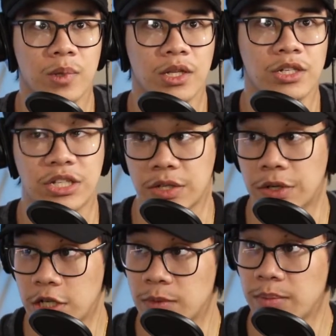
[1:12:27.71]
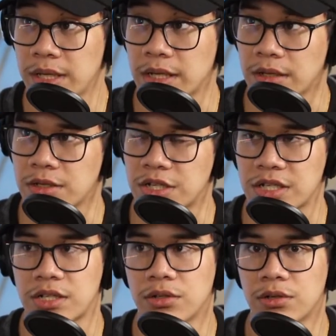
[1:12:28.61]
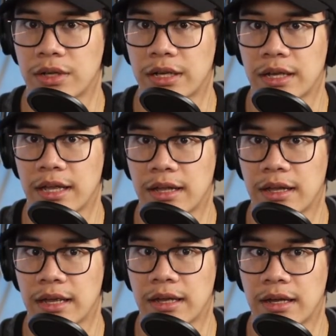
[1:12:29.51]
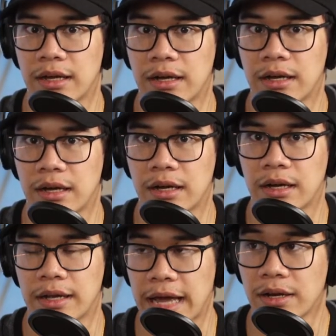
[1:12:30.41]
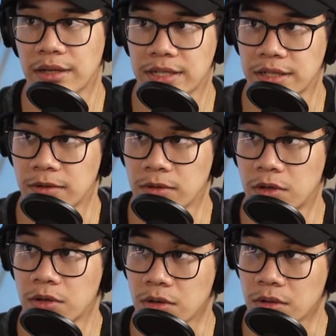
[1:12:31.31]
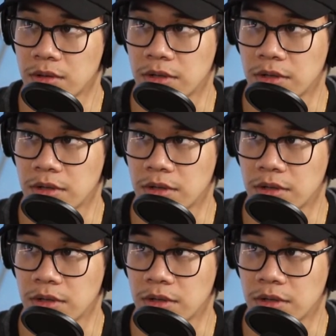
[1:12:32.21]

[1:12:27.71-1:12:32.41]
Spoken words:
she's still a human being. She's still an adolescent girl,